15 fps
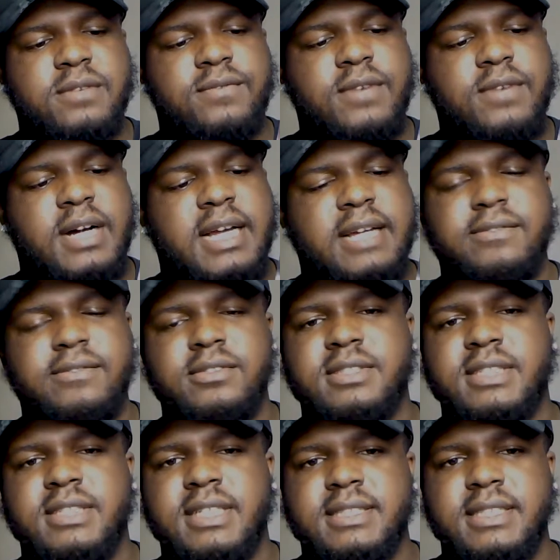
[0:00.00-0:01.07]
5 or
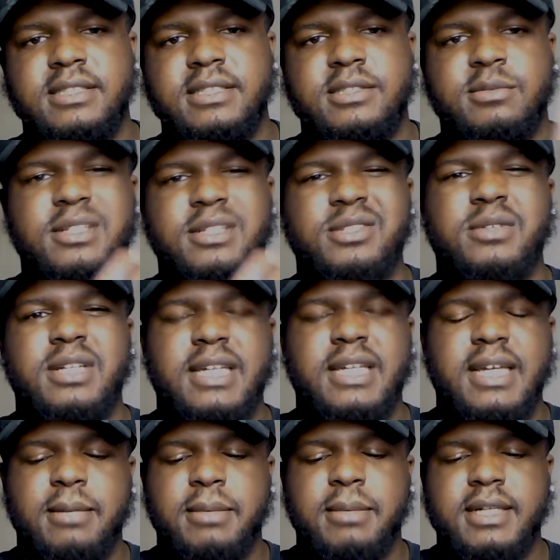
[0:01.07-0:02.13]
6 inch one. You want to
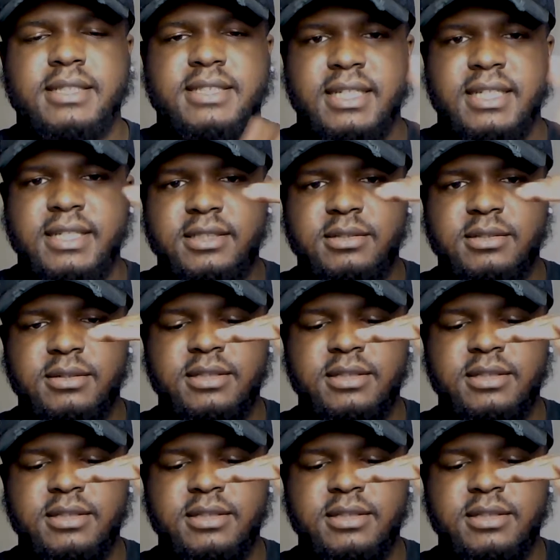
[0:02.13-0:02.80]
get about a 10 inch one.